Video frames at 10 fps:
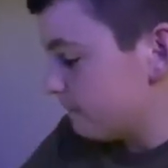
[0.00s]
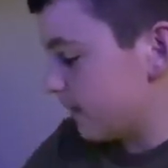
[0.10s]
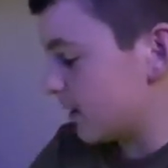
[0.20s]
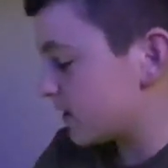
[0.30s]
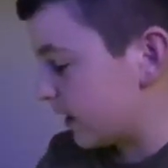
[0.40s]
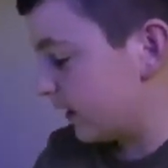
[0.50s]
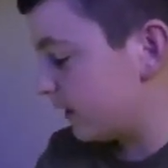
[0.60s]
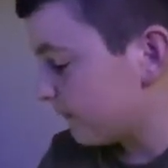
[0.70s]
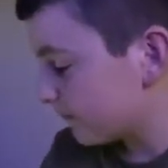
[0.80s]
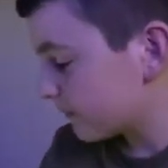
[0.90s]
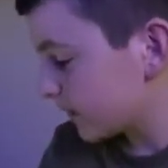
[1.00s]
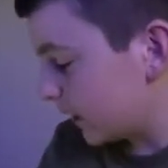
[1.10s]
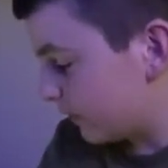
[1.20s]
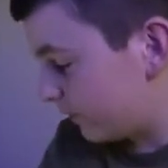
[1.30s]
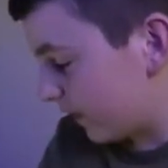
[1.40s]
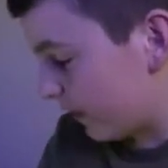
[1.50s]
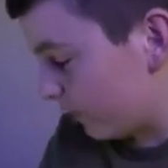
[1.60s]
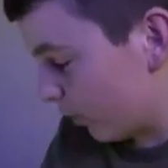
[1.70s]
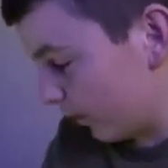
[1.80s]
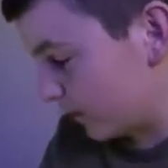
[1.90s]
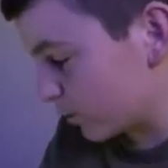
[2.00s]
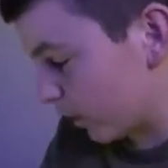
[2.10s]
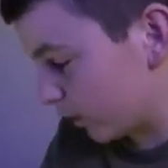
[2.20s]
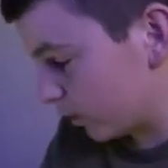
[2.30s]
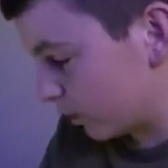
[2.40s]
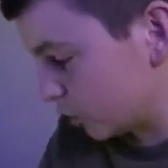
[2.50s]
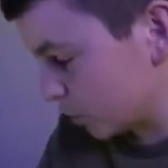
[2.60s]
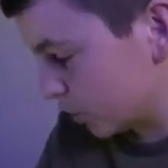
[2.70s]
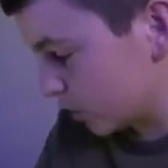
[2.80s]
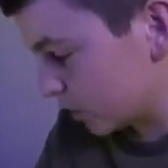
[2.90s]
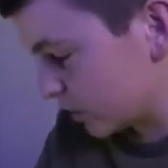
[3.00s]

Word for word: Man City, four wins, one draw,